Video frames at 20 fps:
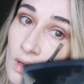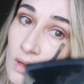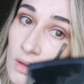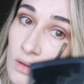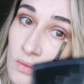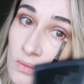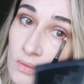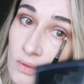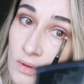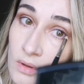
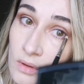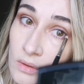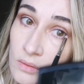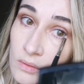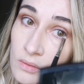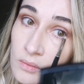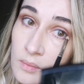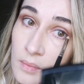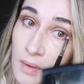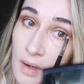You know,
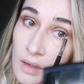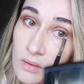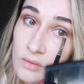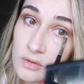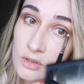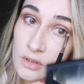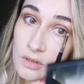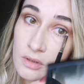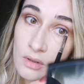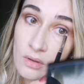
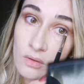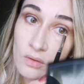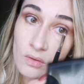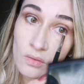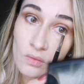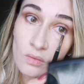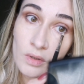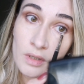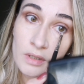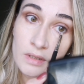powder
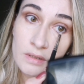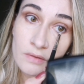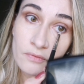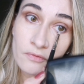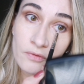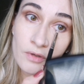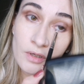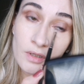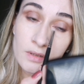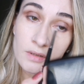always
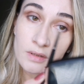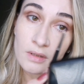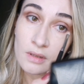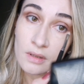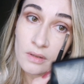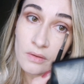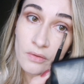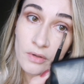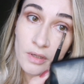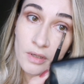fix
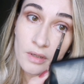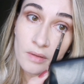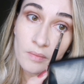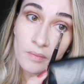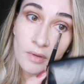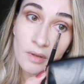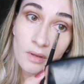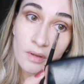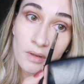cream,